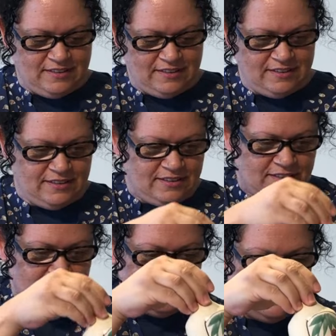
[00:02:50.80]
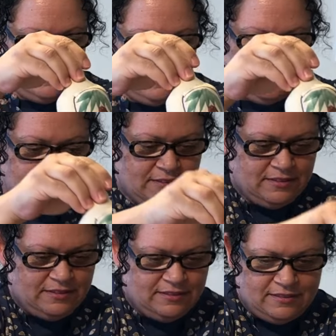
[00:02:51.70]

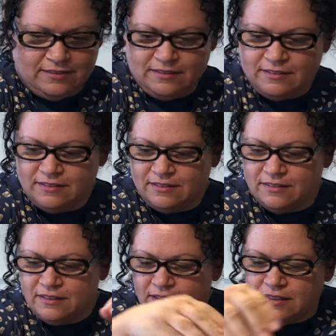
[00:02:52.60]
(silence)